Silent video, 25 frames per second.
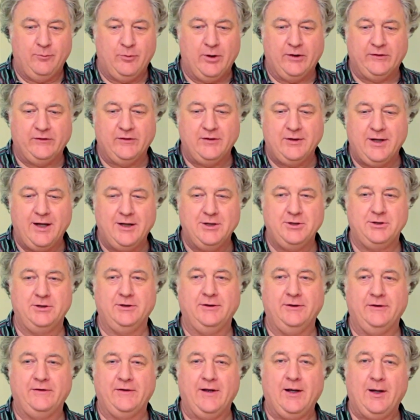
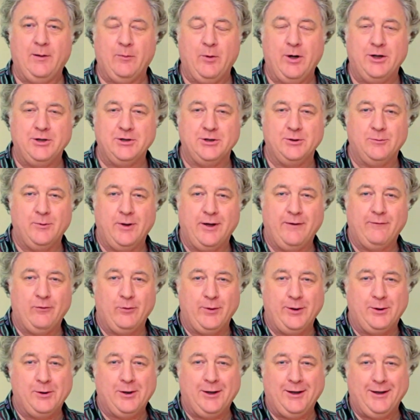presentation, celebration, whatever
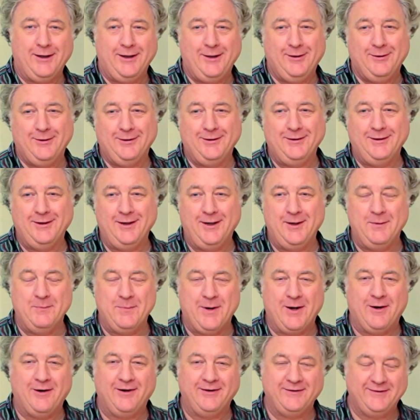we call it here in
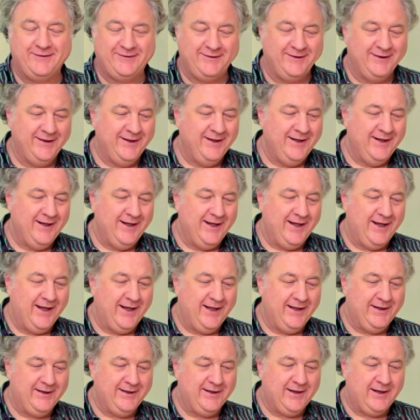Paris.
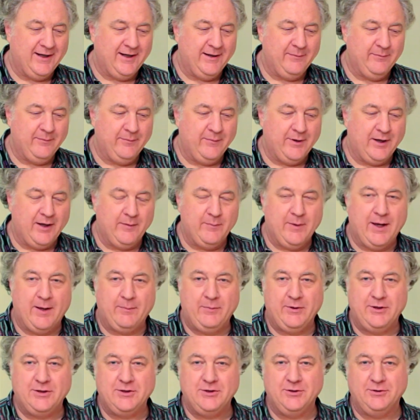And I'm
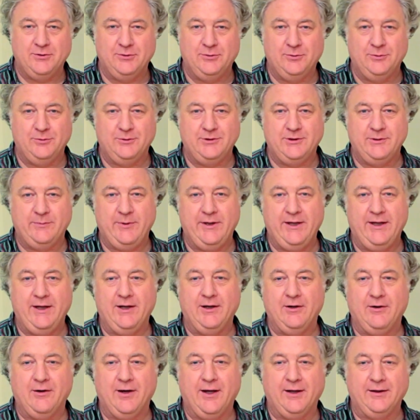happy to be
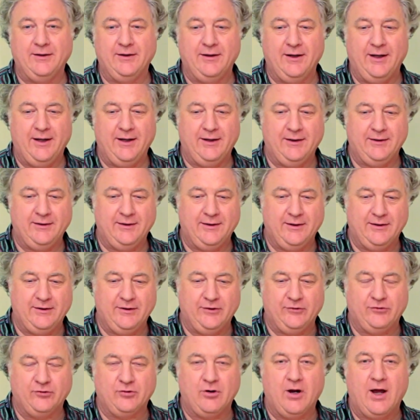here and
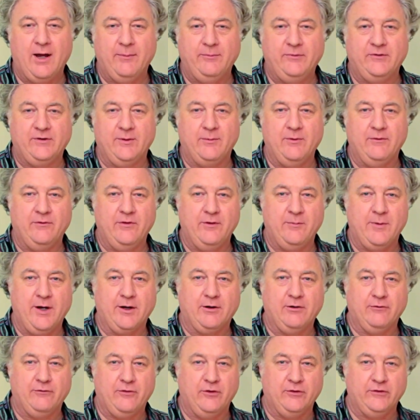describe some of the
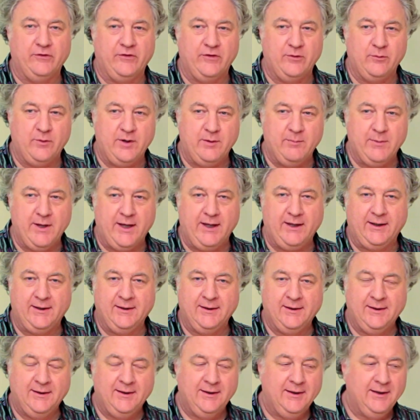microphones that we make
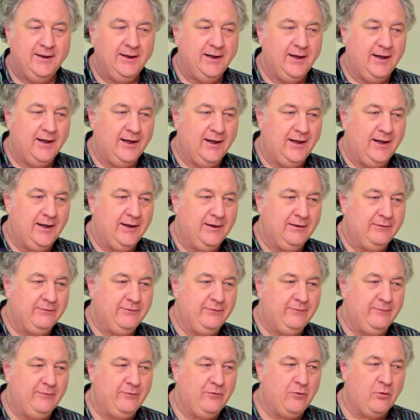
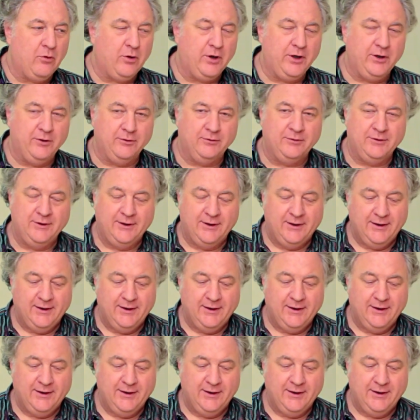for you.